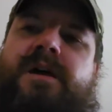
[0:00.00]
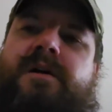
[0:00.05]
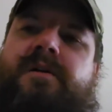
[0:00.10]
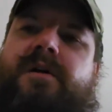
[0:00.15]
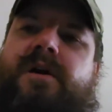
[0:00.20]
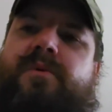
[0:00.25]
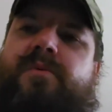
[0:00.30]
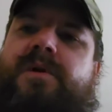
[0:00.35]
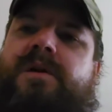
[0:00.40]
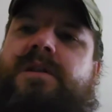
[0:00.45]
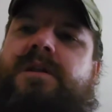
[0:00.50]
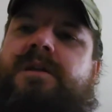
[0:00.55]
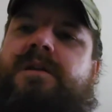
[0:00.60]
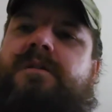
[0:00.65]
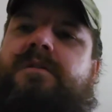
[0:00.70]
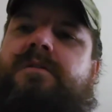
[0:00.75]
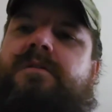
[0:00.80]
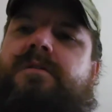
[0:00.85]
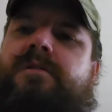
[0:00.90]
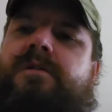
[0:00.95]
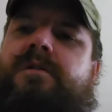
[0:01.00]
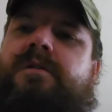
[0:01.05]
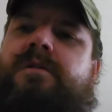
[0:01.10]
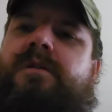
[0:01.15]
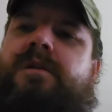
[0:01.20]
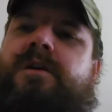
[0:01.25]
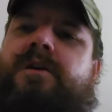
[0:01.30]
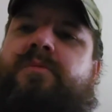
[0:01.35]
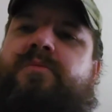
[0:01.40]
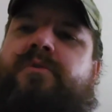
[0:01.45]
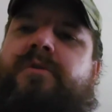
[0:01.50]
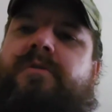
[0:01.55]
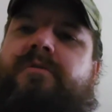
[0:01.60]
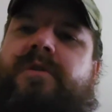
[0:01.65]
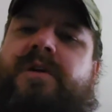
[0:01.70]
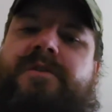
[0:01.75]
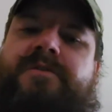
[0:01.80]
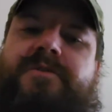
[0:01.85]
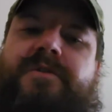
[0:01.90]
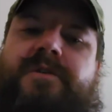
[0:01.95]
I went in on an airborne
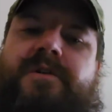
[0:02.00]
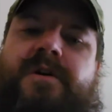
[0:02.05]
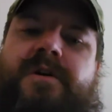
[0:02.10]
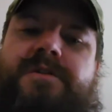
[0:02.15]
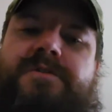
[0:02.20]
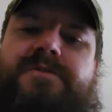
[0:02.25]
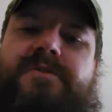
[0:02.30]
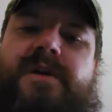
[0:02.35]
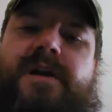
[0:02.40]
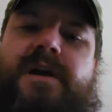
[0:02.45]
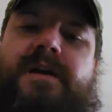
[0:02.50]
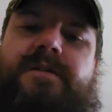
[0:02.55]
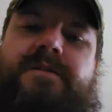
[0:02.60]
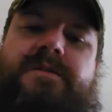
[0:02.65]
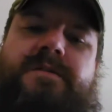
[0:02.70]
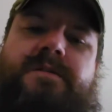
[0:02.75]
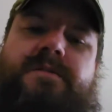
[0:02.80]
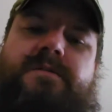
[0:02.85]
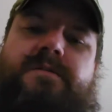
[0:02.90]
ranger contract.